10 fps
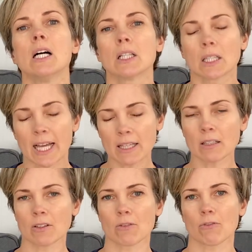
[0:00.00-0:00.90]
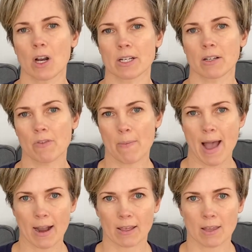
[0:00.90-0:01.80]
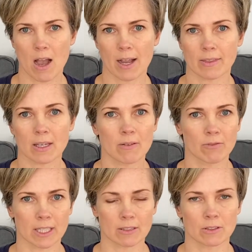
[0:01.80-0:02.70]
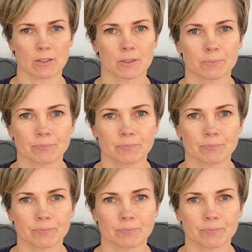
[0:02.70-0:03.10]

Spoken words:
lengthen the front of the back thigh, the hip flexors.